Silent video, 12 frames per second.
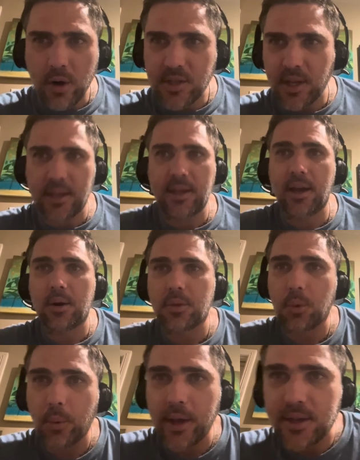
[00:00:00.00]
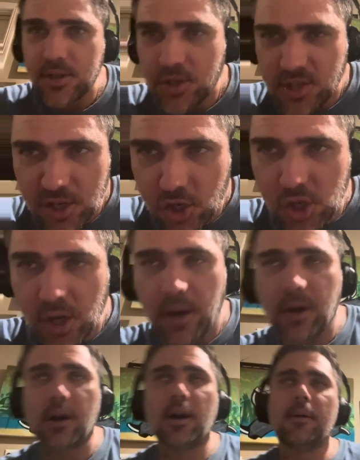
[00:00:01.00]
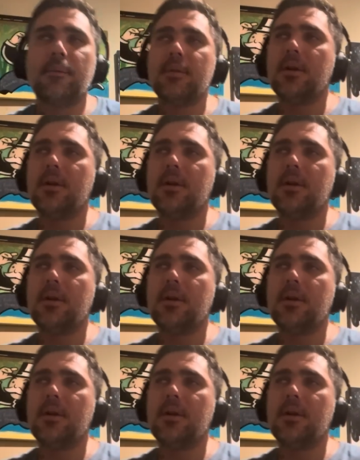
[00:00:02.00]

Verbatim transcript: as I can on the waist just to shut her up.